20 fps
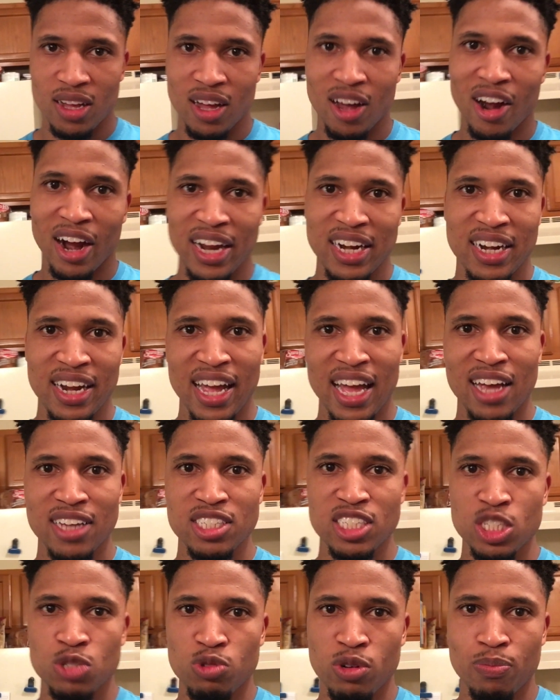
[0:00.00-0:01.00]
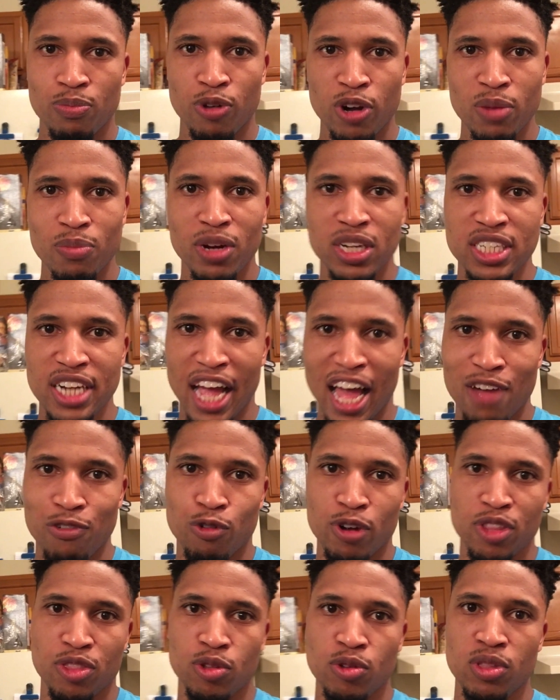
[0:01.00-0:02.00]
All right, now since we're pretty much
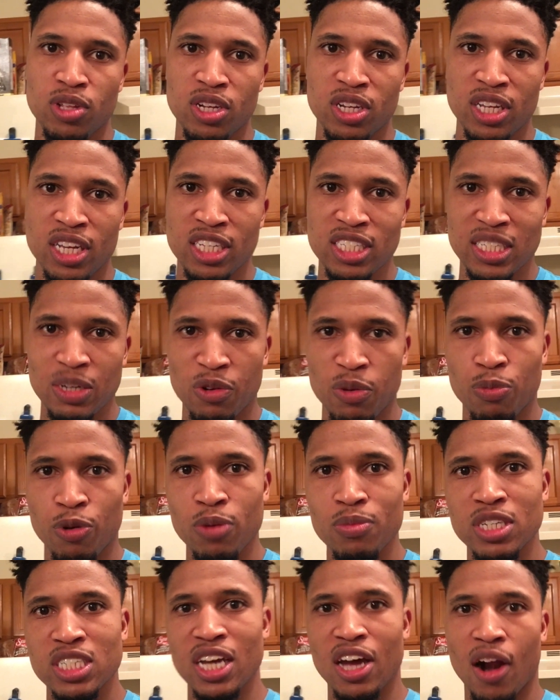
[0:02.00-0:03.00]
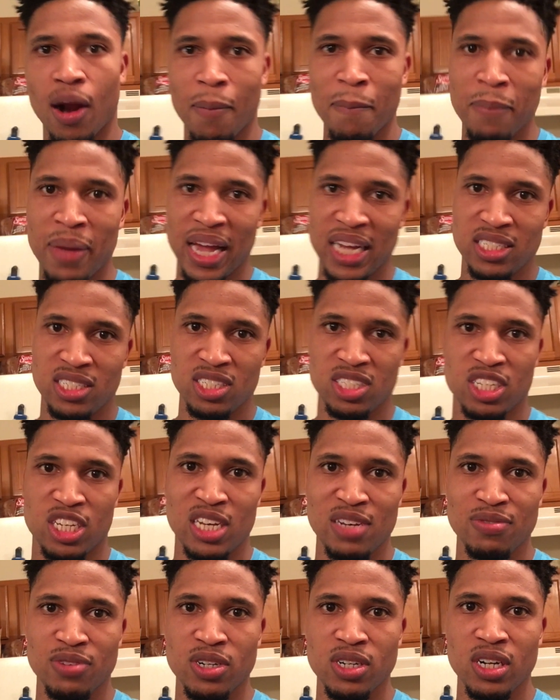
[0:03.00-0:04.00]
halfway through the list and we pretty much got our bases
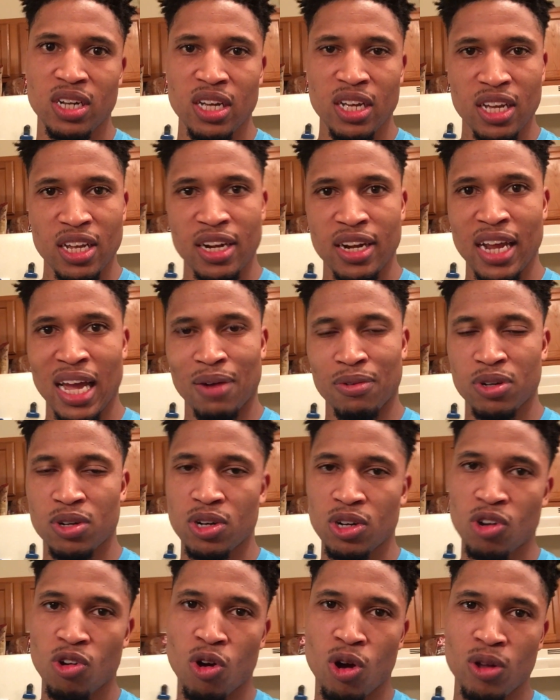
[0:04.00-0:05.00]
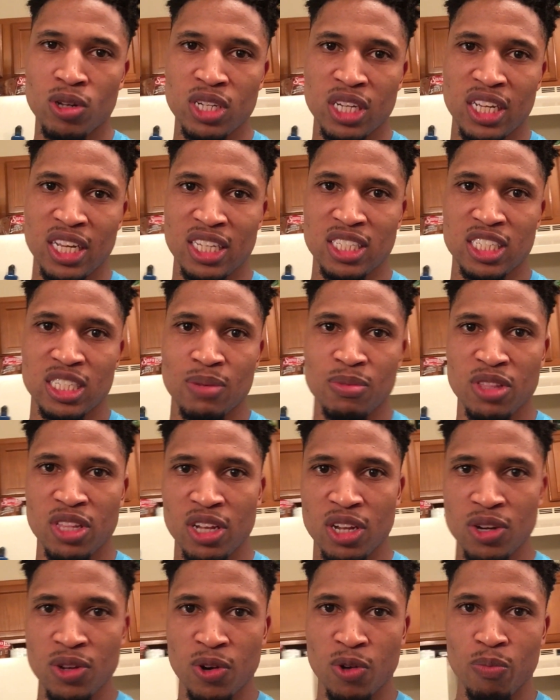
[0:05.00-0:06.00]
covered, now we're gonna go on to get some of
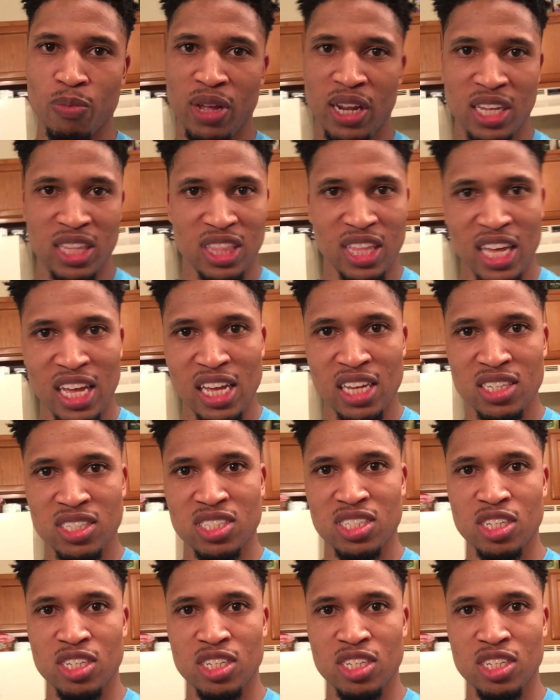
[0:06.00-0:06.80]
the little bitty things